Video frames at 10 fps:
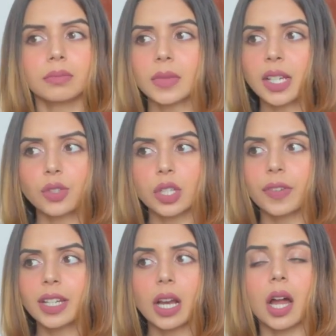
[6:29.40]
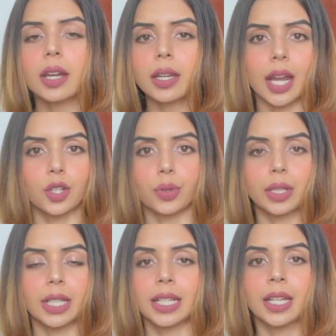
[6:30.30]
just very
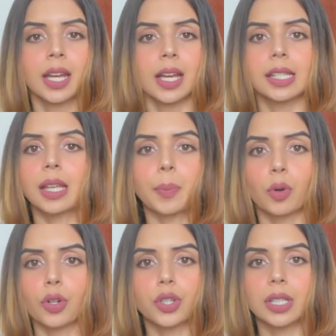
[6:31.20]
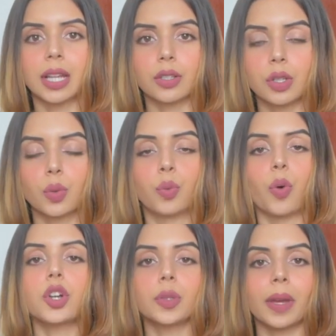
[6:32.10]
unnaturally, subconsciously, I just wash
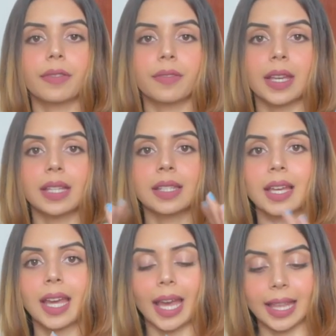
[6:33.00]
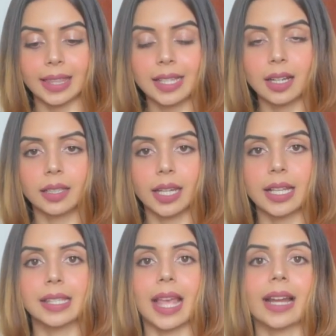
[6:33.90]
my face, and these are the
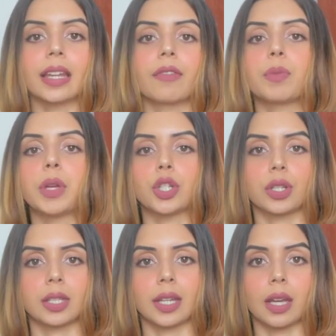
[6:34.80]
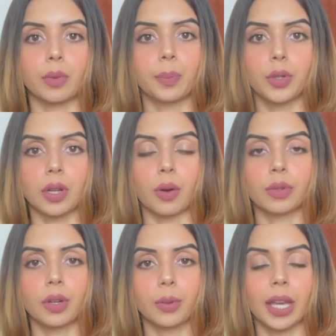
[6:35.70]
exact affirmations that I will put out,
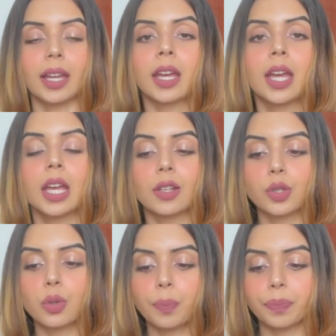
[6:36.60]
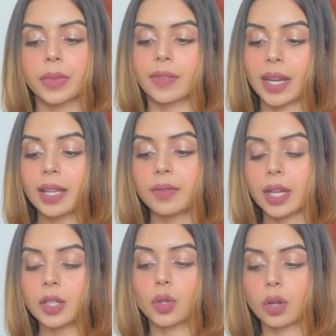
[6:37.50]
okay? So when I
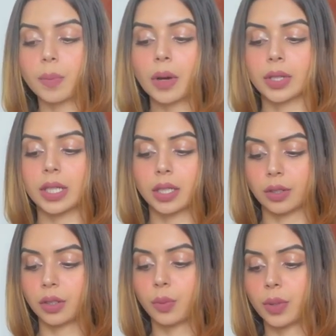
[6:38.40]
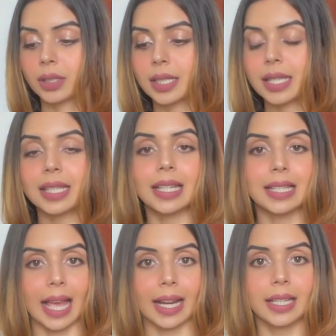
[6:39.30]
talk about internal work, this is
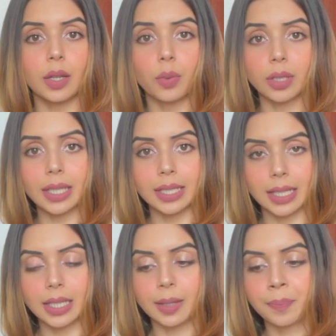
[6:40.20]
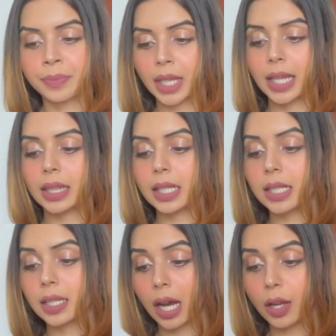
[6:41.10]
exactly what I did in the
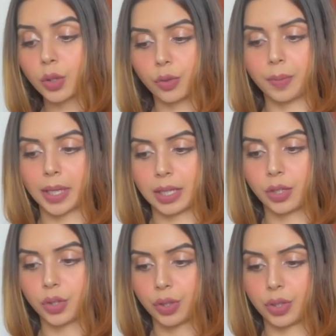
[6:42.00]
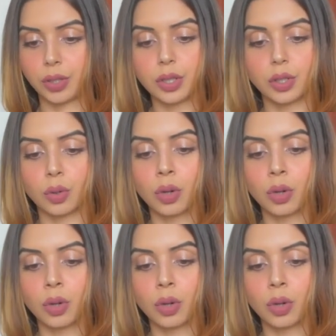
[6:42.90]
start of this journal. So